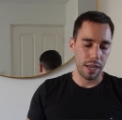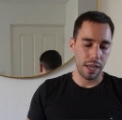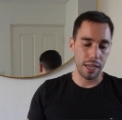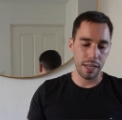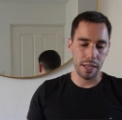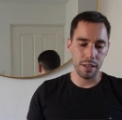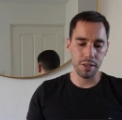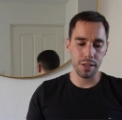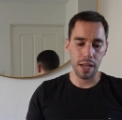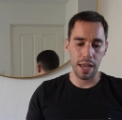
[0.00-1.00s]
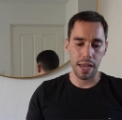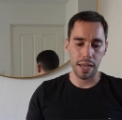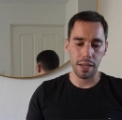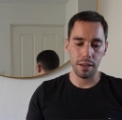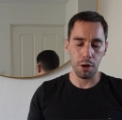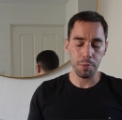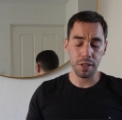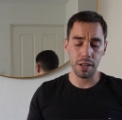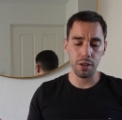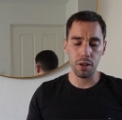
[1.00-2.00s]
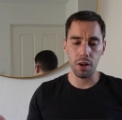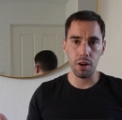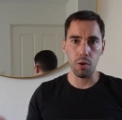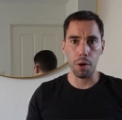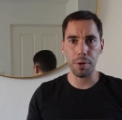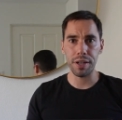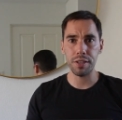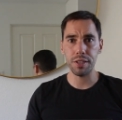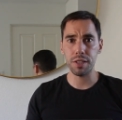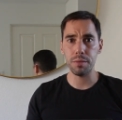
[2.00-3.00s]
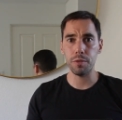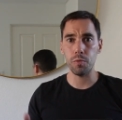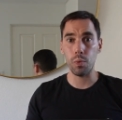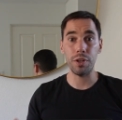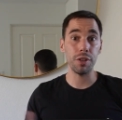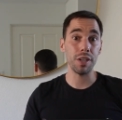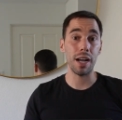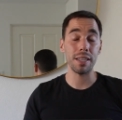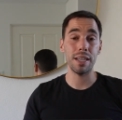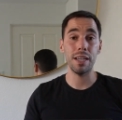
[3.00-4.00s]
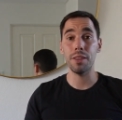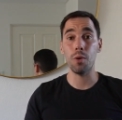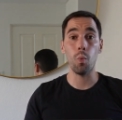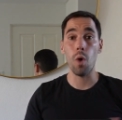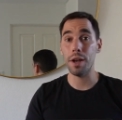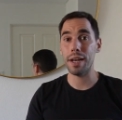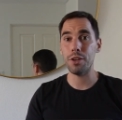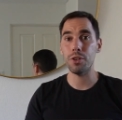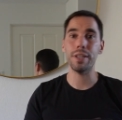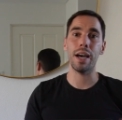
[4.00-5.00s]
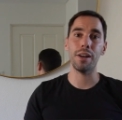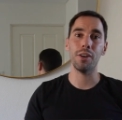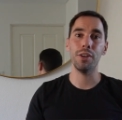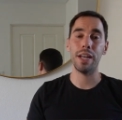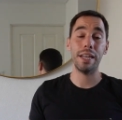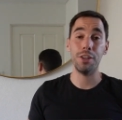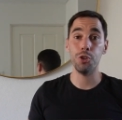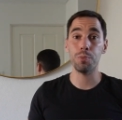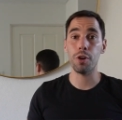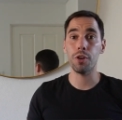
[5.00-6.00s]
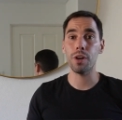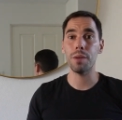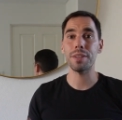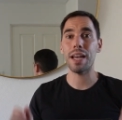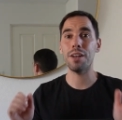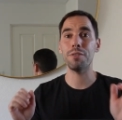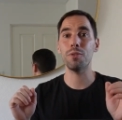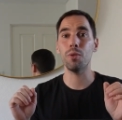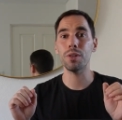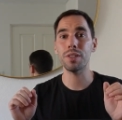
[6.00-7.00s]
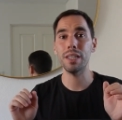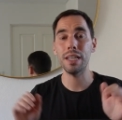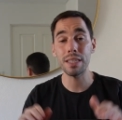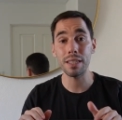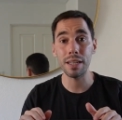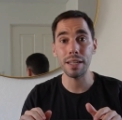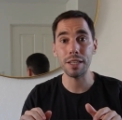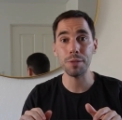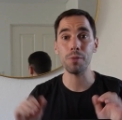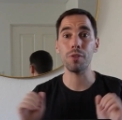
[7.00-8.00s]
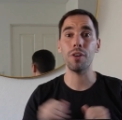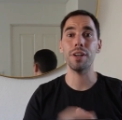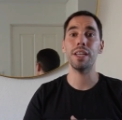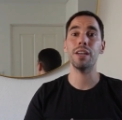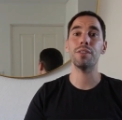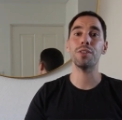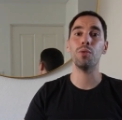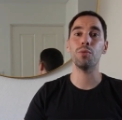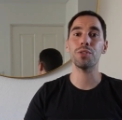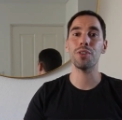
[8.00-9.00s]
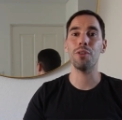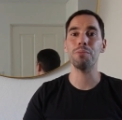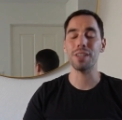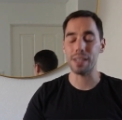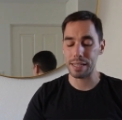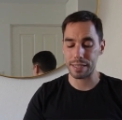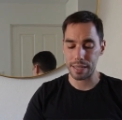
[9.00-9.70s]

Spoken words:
It is a obsolete operating system in Windows RT that won't let you download any new programs. And of course, the Internet Explorer on here is also obsolete.